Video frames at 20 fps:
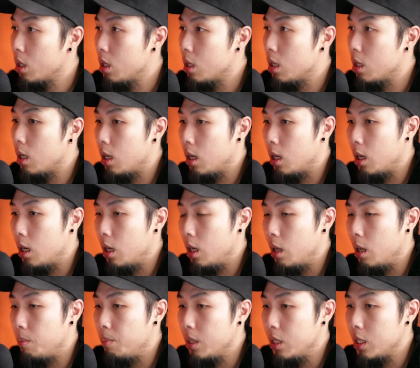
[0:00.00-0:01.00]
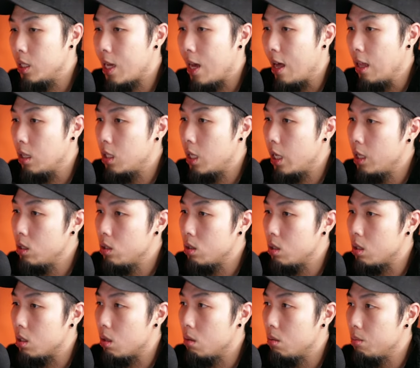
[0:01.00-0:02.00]
uh, and Billy Talent days,
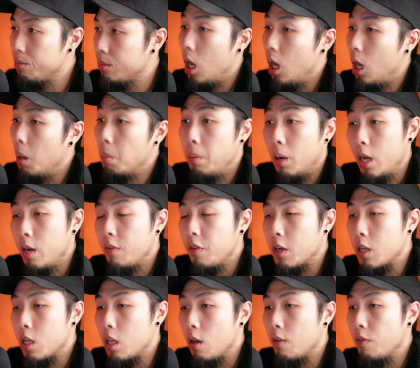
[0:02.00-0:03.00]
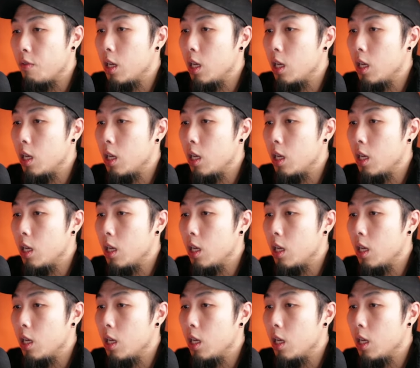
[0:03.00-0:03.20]
you know. But funny enough,